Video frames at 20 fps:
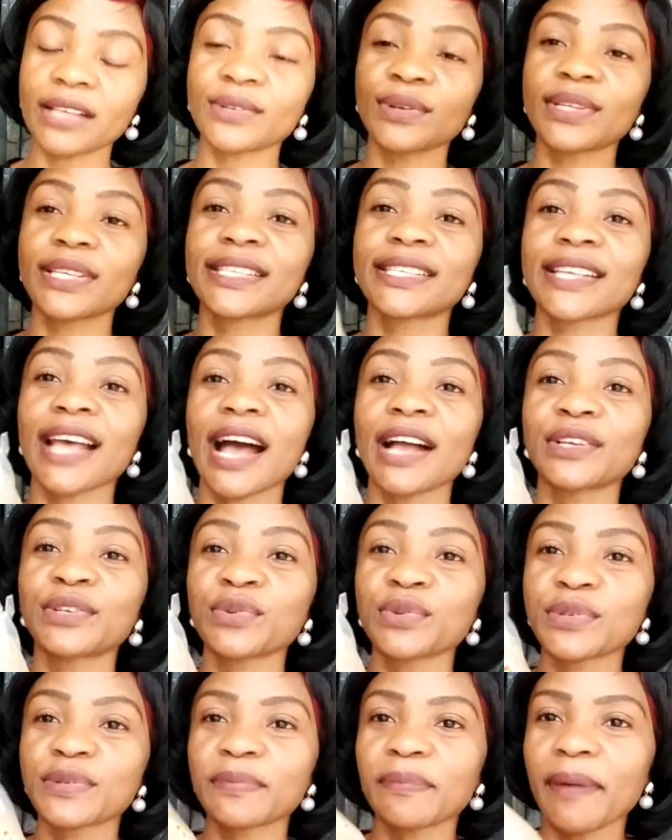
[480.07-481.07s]
so this is
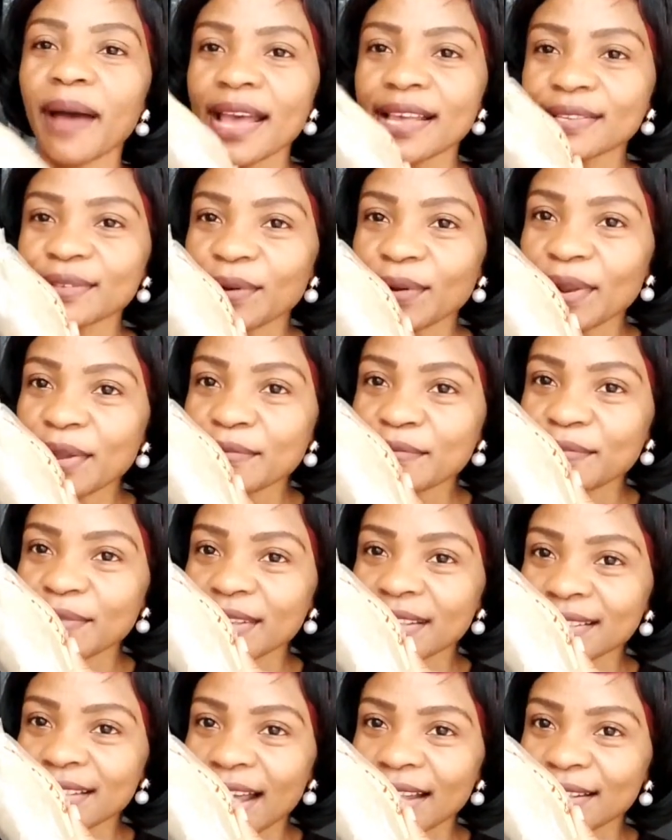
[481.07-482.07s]
Achu spice. Only
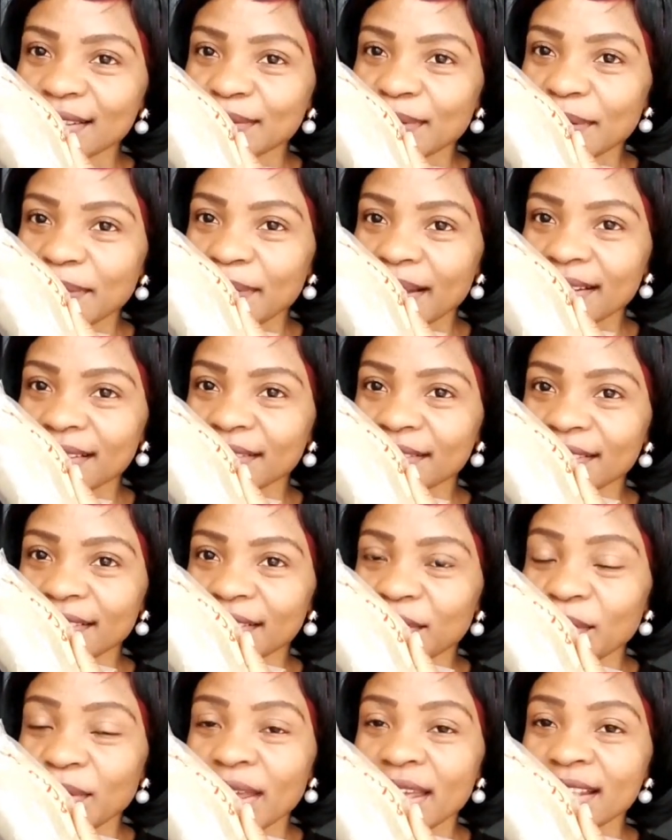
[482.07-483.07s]
inside
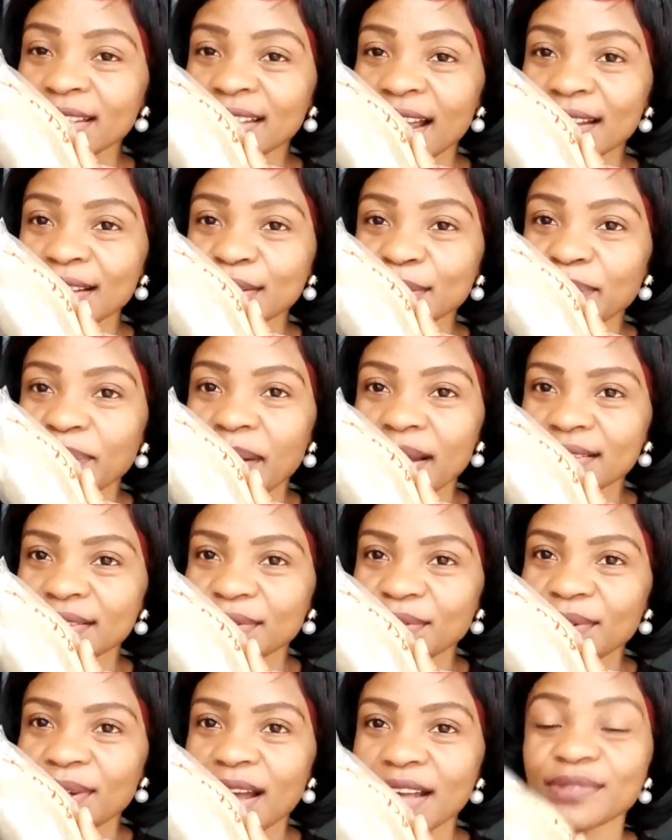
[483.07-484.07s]
this spice,
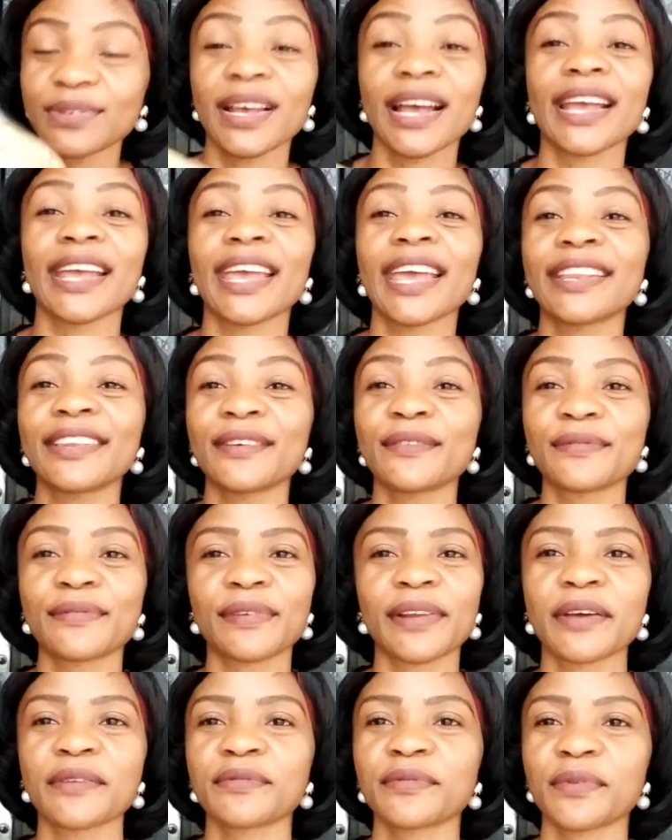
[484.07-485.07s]
you guys, you can get the
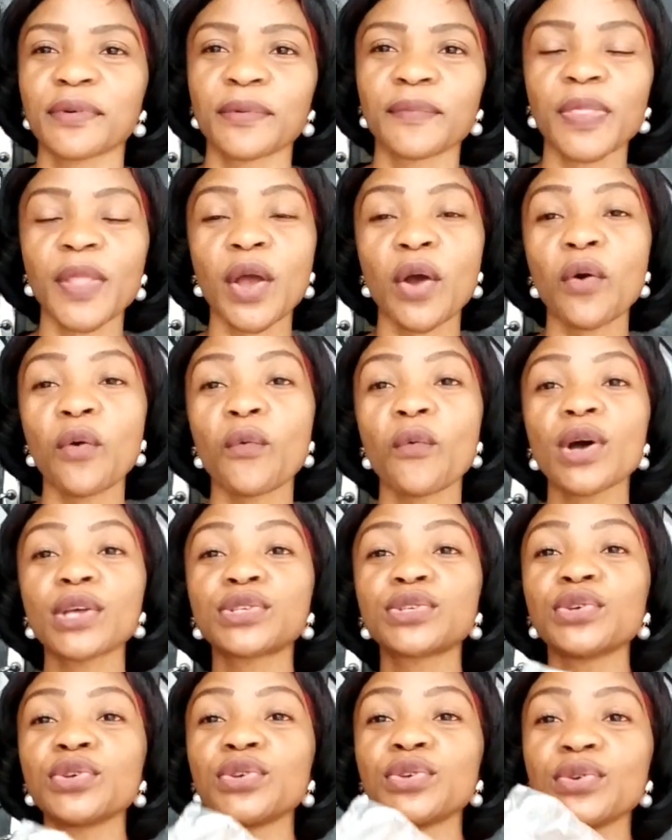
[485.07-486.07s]
flavor.
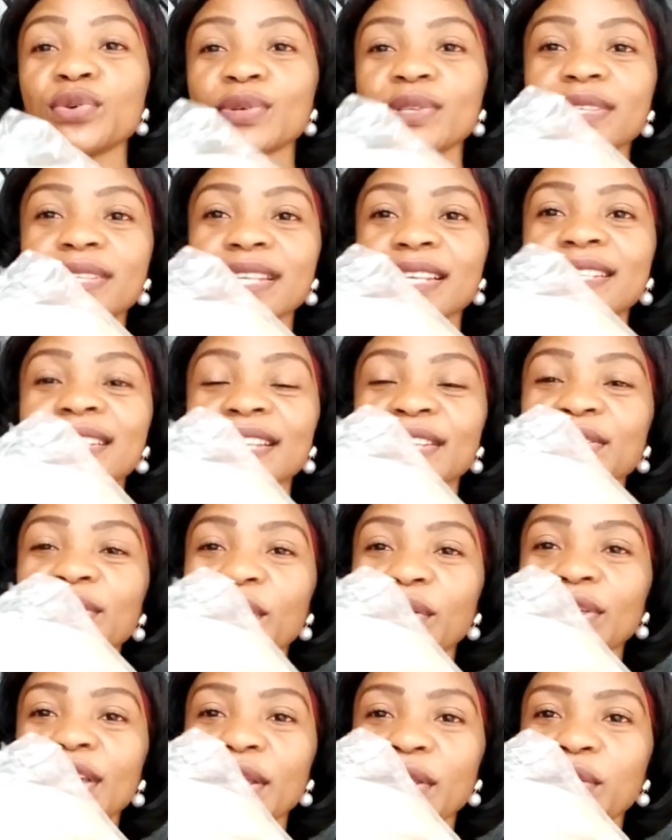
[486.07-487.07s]
Once you use this in
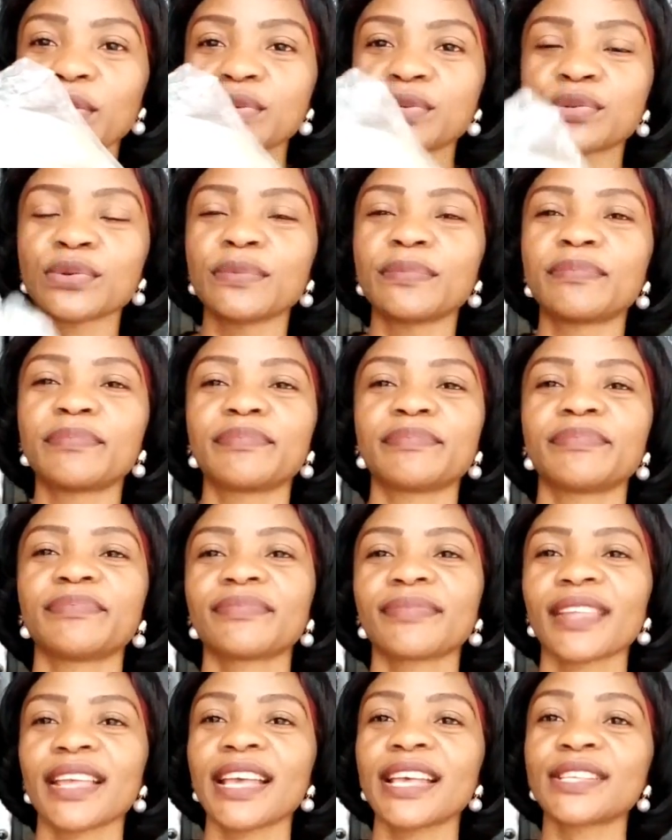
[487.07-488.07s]
your yellow soup,
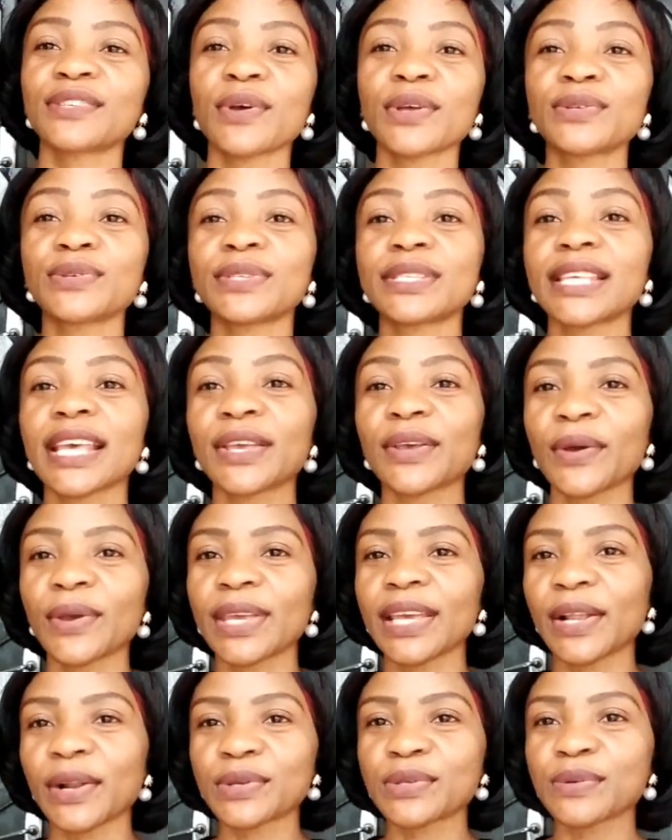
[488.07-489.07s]
going to take your
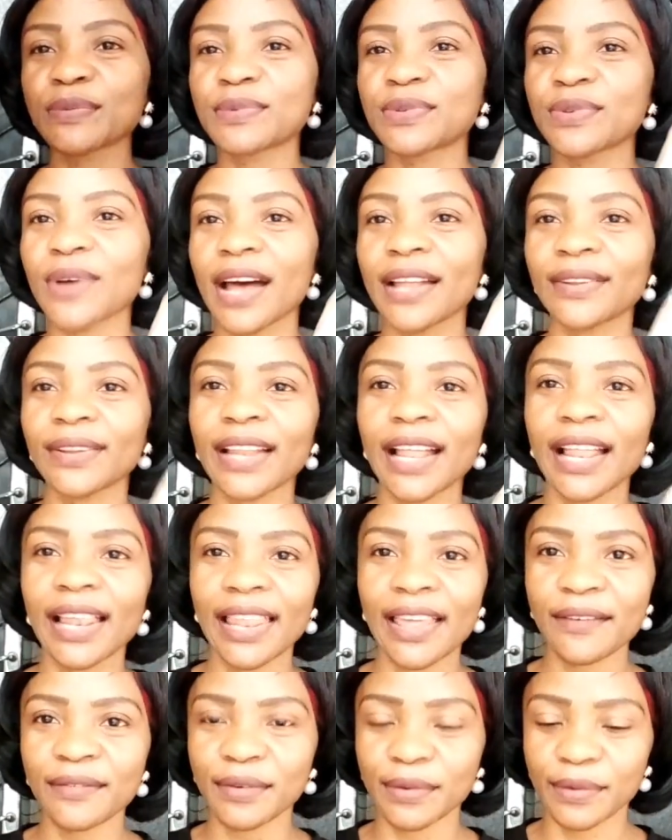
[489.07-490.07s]
yellow soup to another
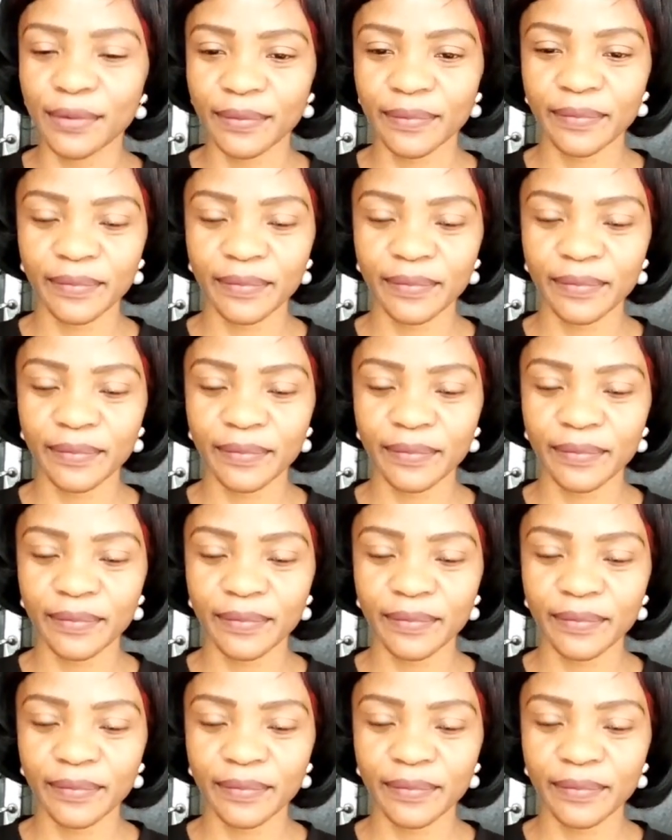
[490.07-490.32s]
level.